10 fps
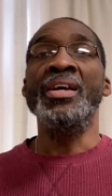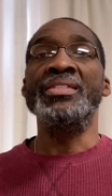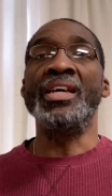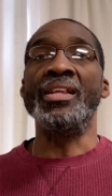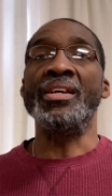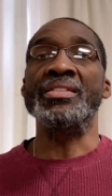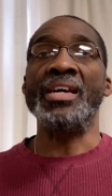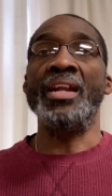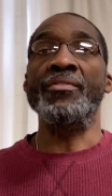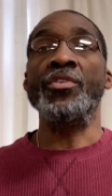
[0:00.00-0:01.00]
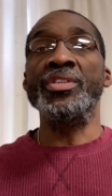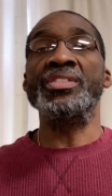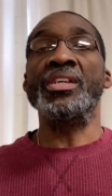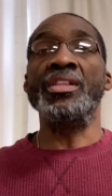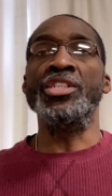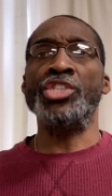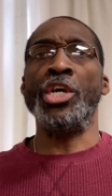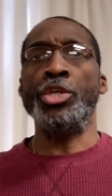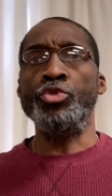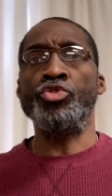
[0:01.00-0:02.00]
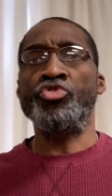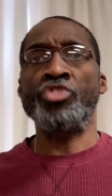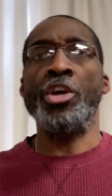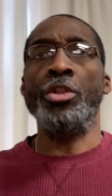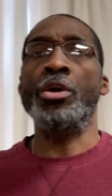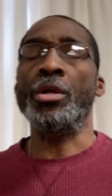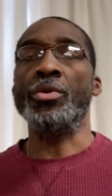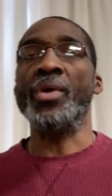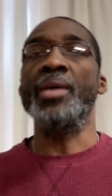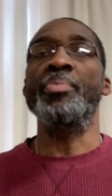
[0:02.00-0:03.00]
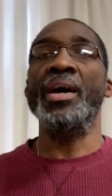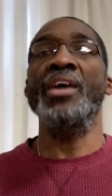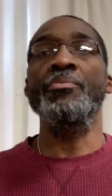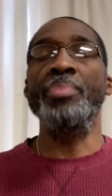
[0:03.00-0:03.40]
telling us kind of Christian cliche, you should stay along the right path,